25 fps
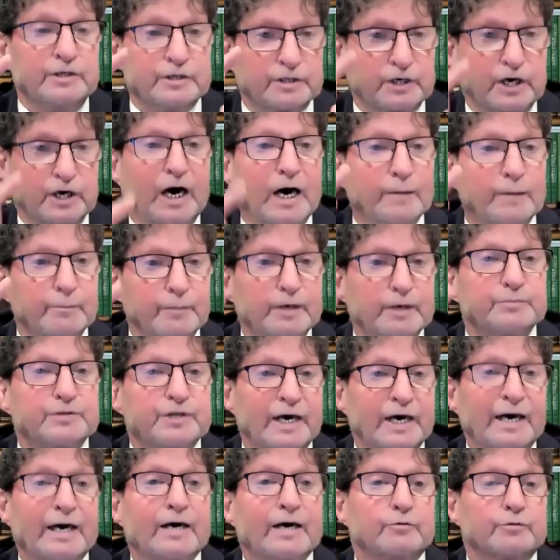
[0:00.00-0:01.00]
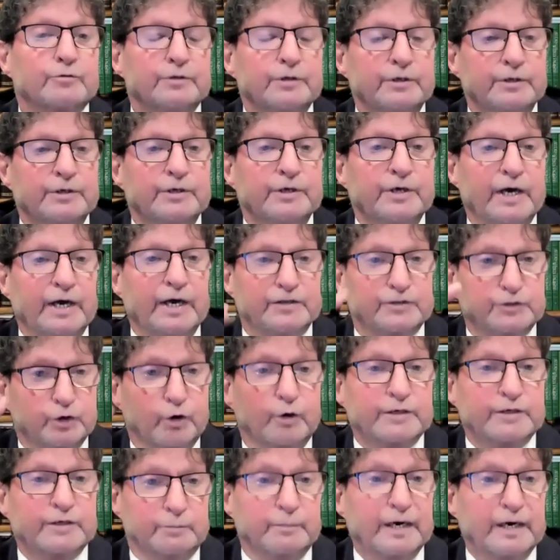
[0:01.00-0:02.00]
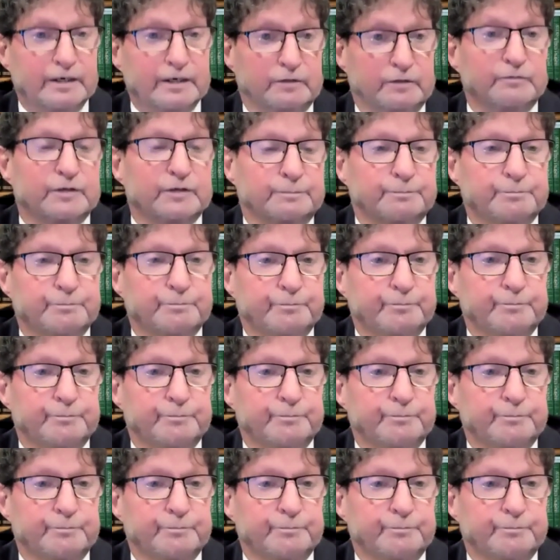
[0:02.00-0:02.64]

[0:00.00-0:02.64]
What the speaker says: calm him down, and talk him out of it.